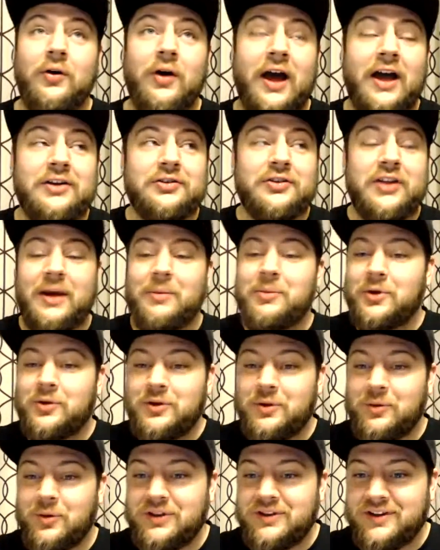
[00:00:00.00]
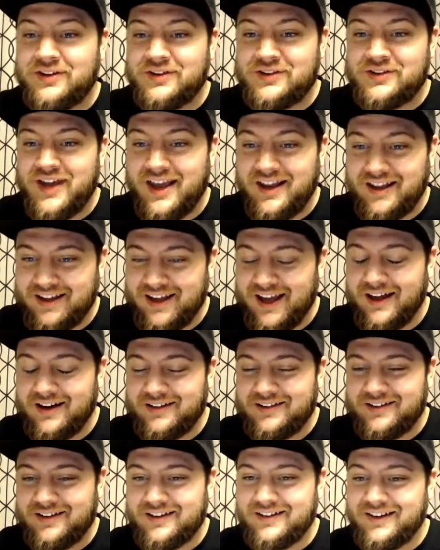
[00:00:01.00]
Actually, I'm the only one that's in
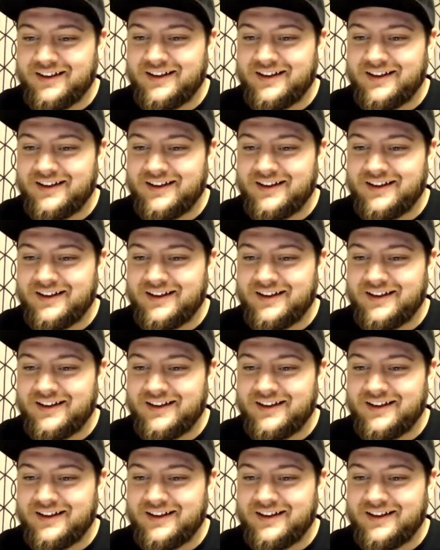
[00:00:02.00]
Canada.